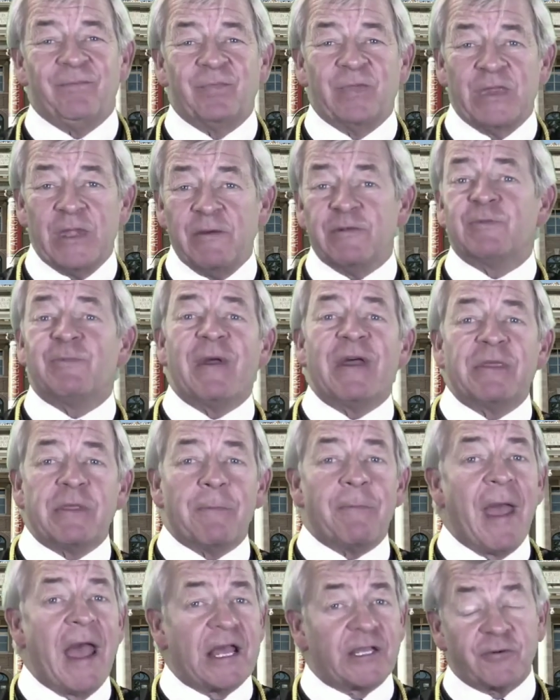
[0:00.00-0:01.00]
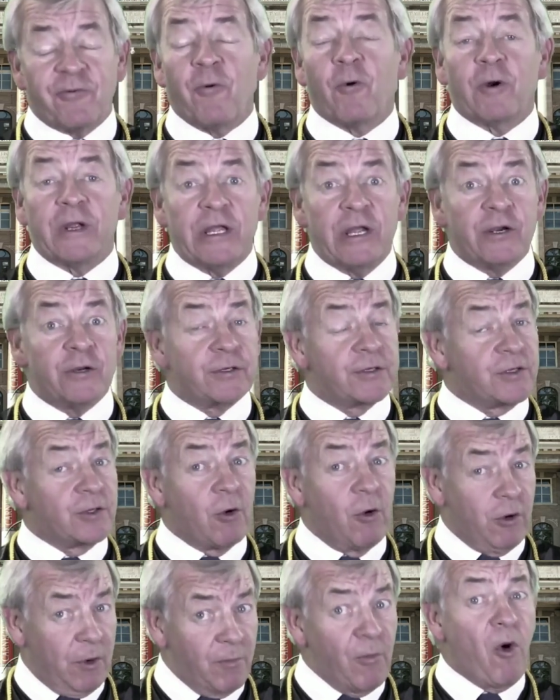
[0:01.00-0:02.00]
You've spent the past 4 years
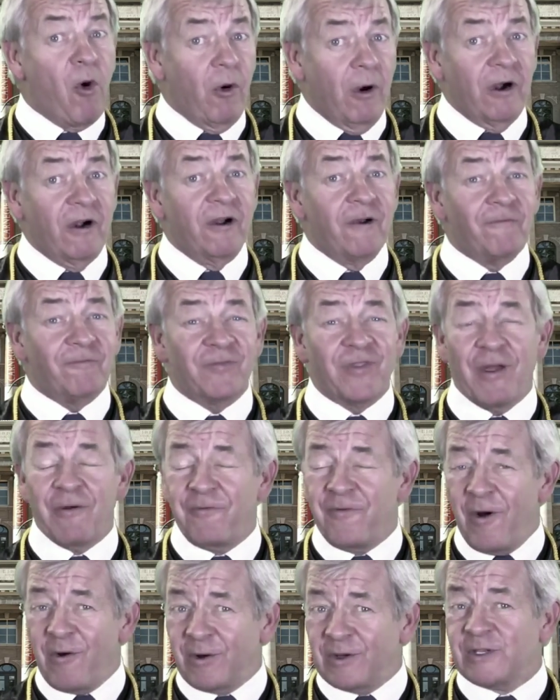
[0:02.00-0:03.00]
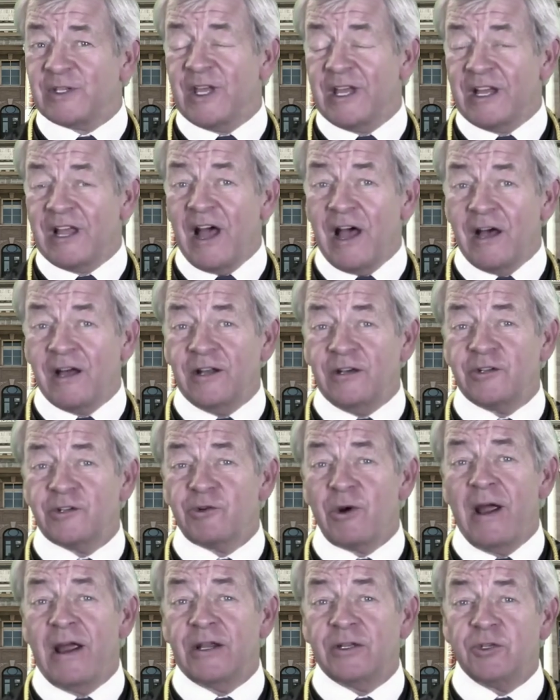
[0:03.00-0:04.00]
or more focusing on
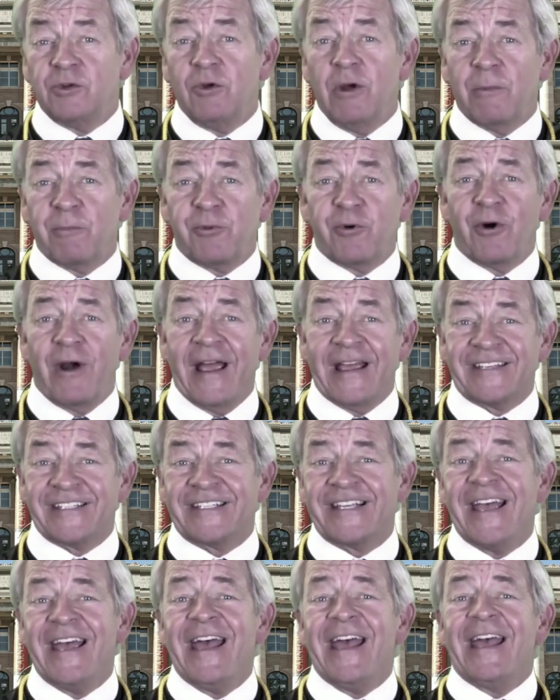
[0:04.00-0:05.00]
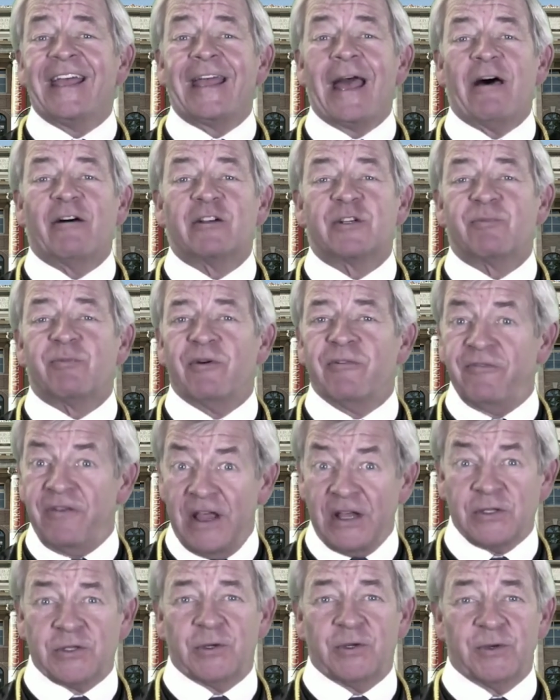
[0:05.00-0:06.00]
trying to impress college
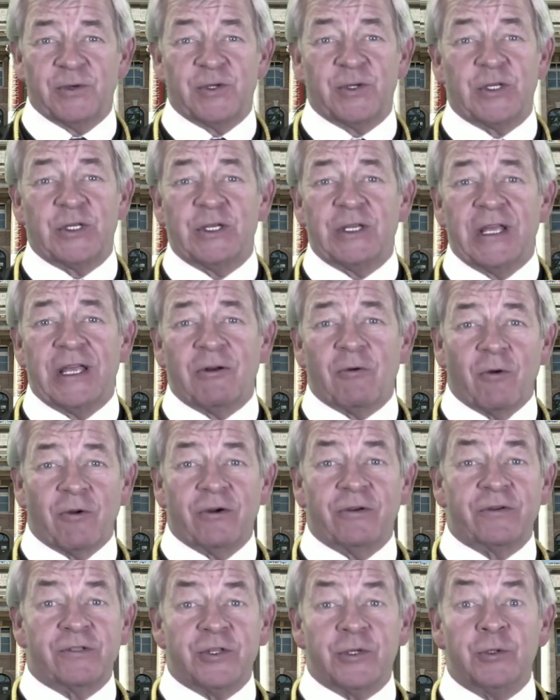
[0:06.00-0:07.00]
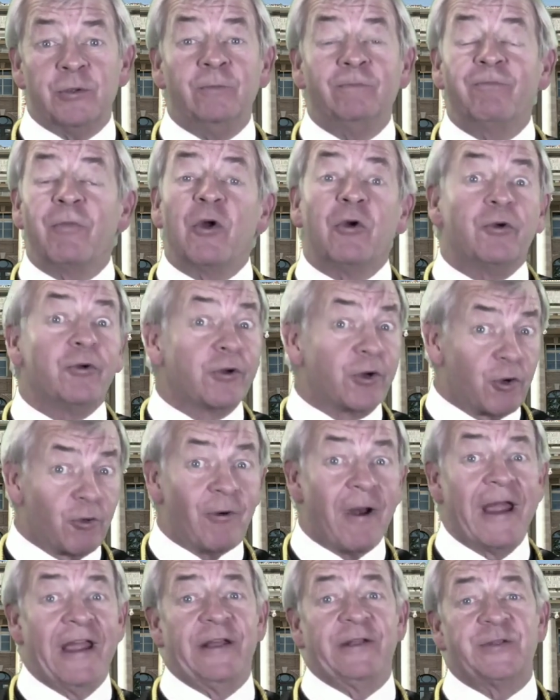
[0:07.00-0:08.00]
professors in order to earn
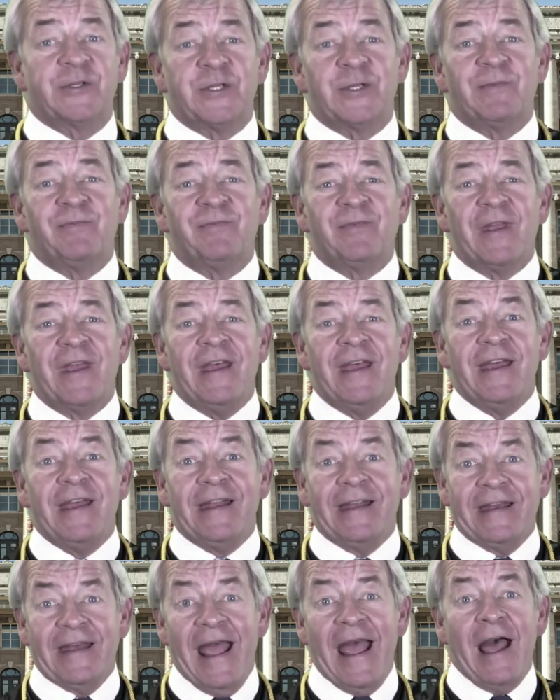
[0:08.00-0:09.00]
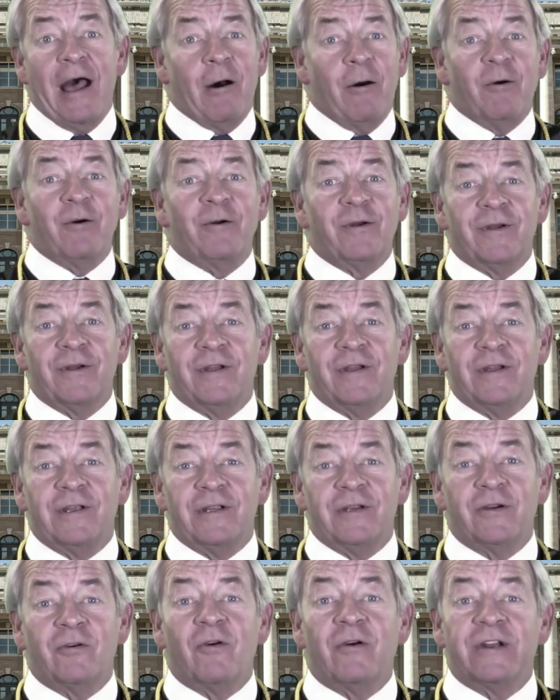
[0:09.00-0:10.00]
grades. Now,
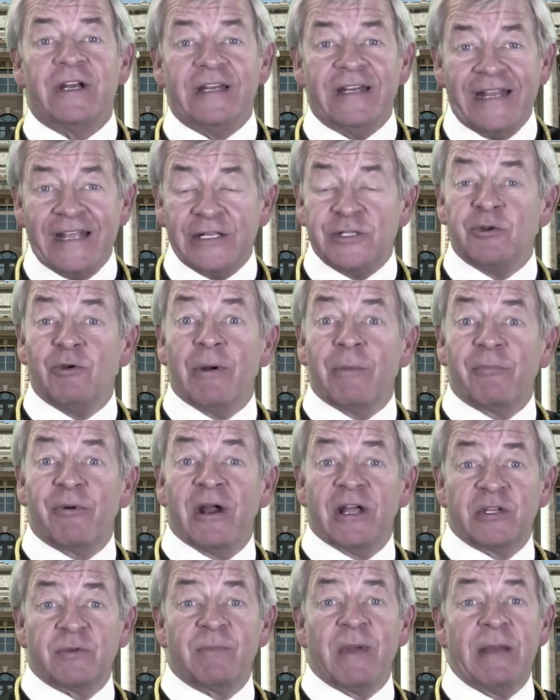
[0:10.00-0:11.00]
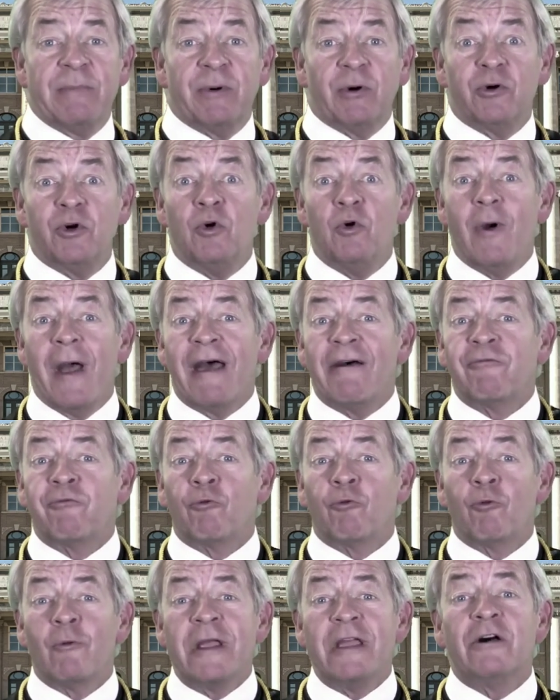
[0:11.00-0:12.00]
you're going to need to impress people who have
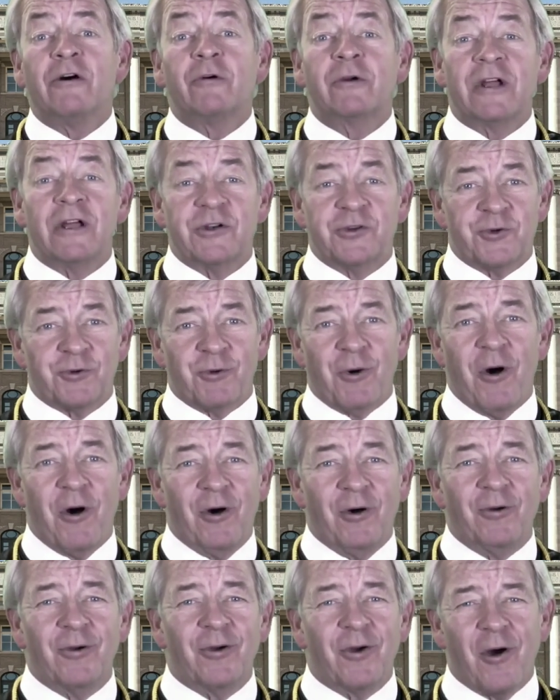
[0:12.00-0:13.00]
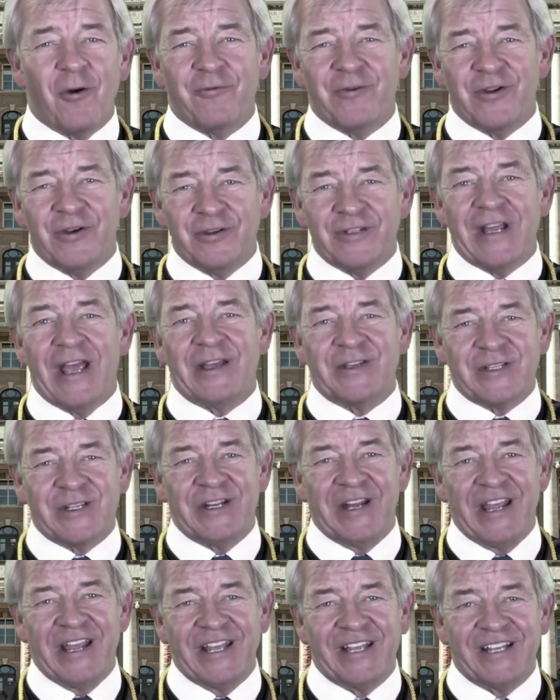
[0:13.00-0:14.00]
real control over your destiny.